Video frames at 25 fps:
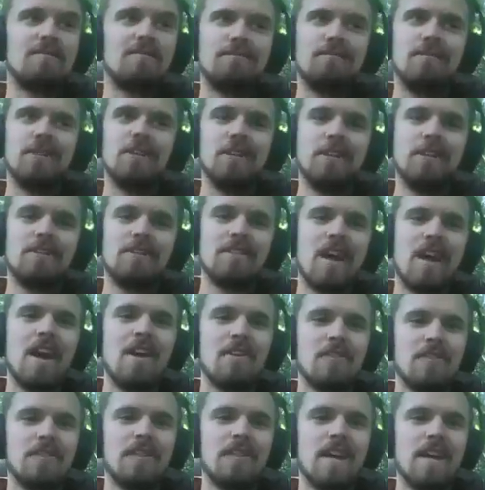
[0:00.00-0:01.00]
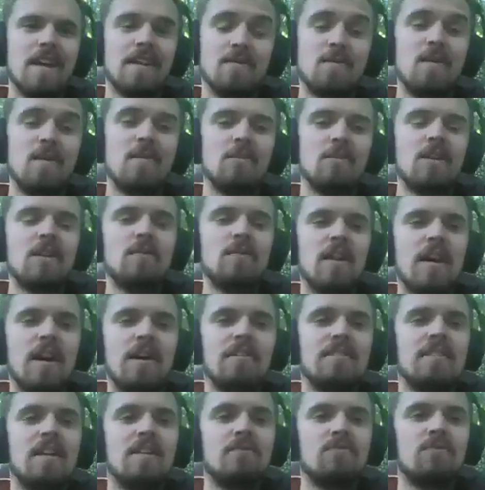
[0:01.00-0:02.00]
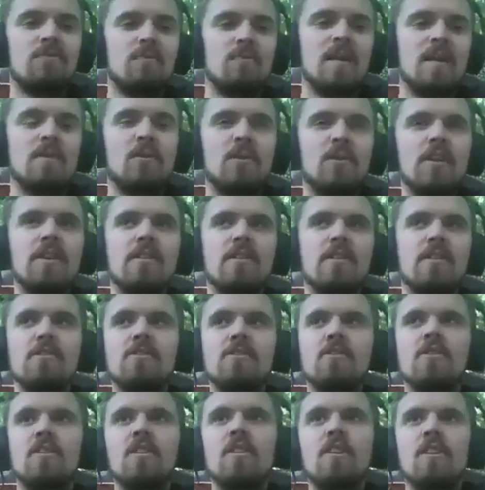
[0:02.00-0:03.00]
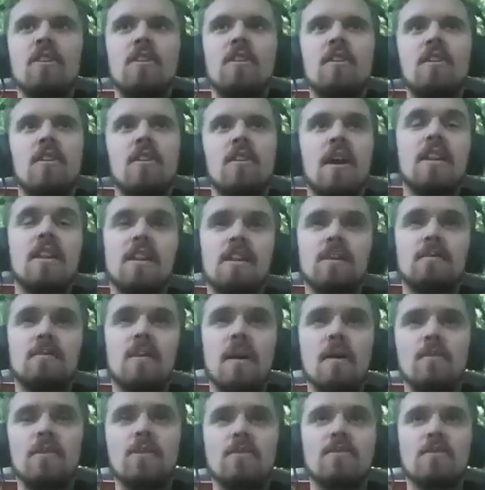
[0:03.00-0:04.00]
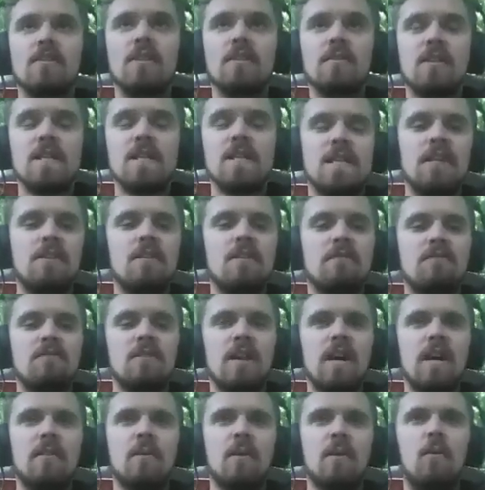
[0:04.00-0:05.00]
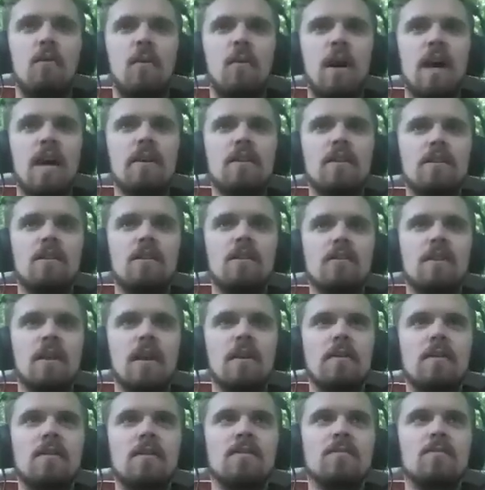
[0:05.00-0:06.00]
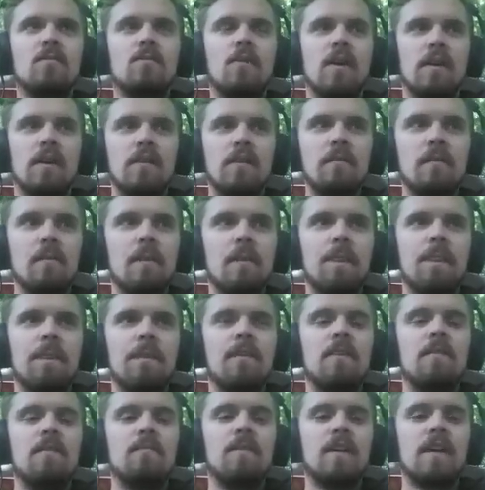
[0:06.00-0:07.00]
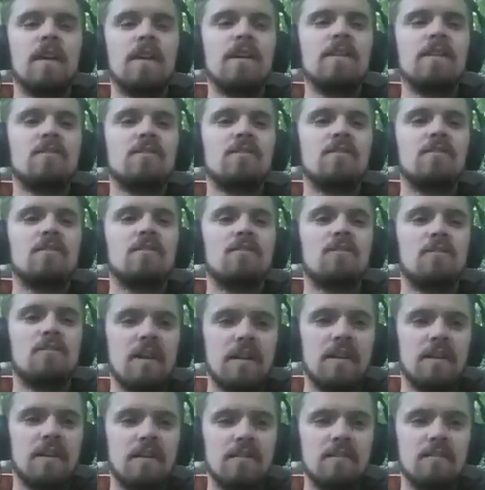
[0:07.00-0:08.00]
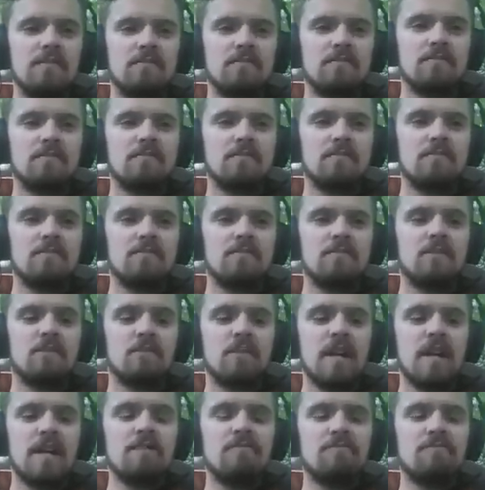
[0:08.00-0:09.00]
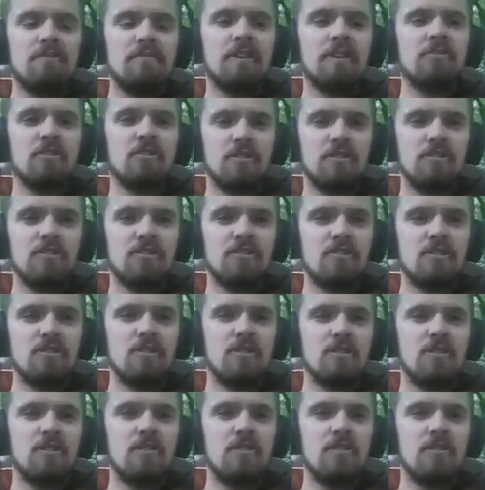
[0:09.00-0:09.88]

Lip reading: Really, it's higher than that. It's probably going to be higher than that for many more years. And then it's probably just going to continue after that. But why are they doing that? Because credit functions